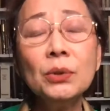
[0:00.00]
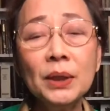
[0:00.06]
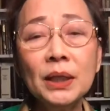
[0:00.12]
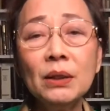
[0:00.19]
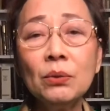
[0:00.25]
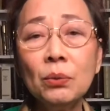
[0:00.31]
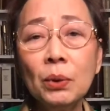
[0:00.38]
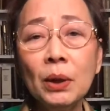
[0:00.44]

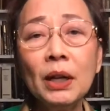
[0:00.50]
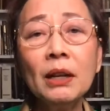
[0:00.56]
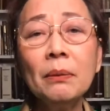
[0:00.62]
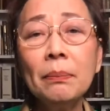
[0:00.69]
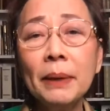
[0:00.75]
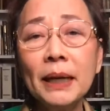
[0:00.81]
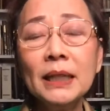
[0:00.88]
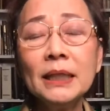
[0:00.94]
eat
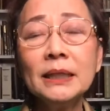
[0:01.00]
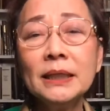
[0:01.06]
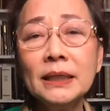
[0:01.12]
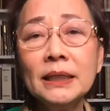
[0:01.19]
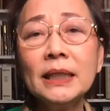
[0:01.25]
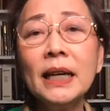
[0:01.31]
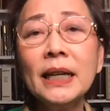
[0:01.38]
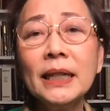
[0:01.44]
well
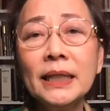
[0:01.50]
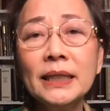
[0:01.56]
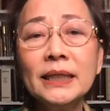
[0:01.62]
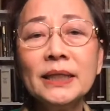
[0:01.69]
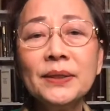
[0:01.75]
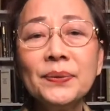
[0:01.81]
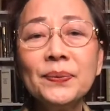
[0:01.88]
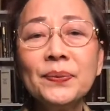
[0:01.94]
balanced
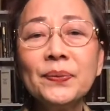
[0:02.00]
diet.